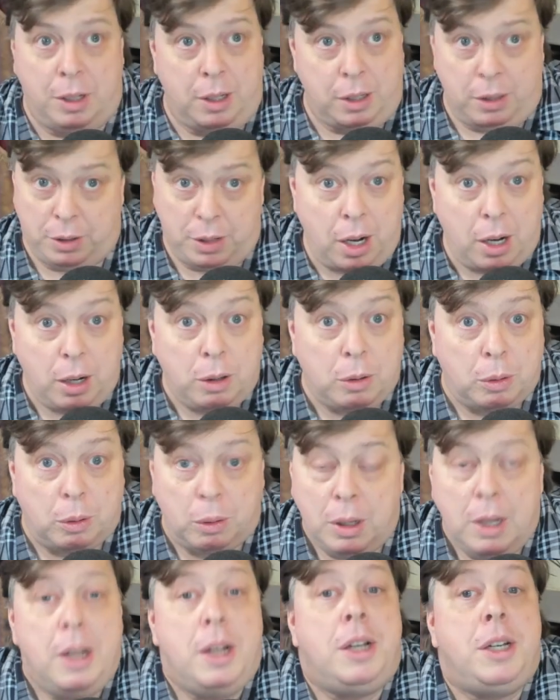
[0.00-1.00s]
No.
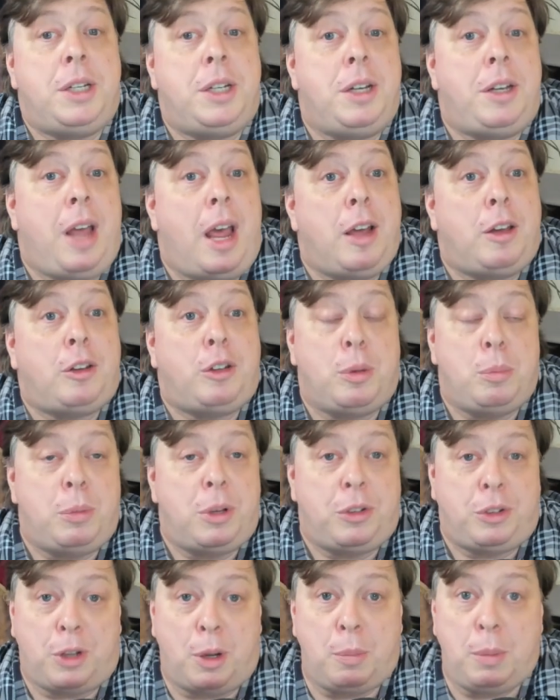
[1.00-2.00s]
She takes him to
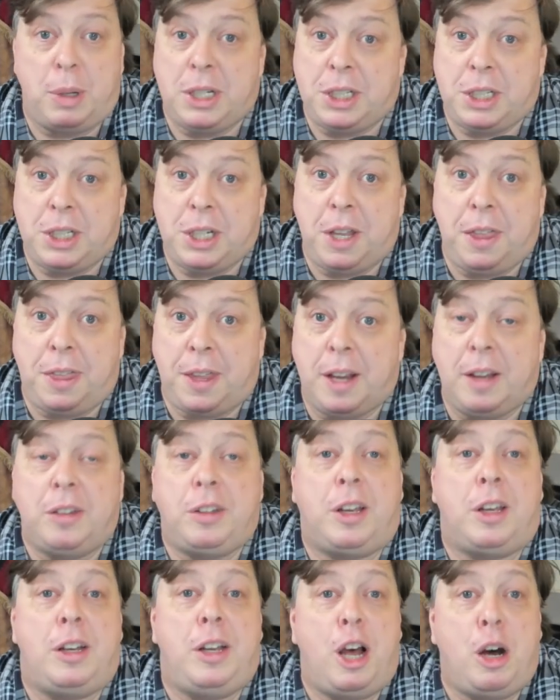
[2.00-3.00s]
somebody she thinks
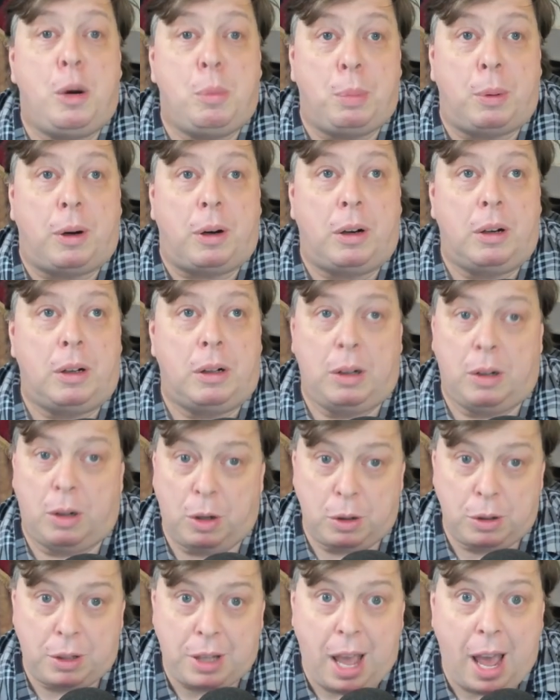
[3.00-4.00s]
can help her,
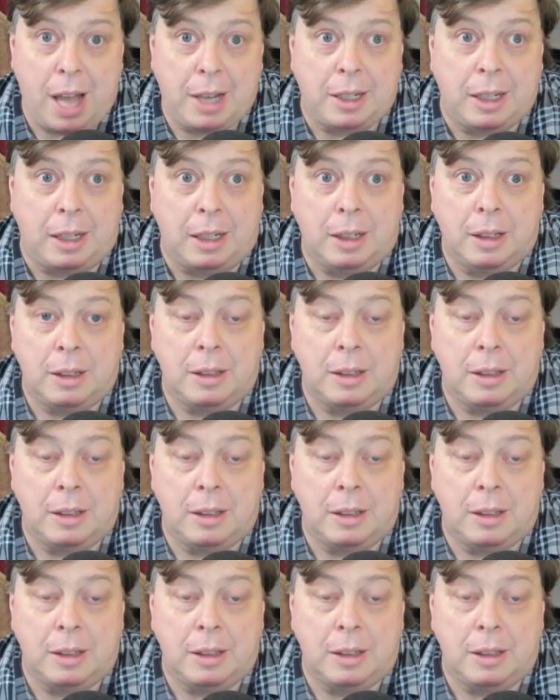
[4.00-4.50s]
her daddy.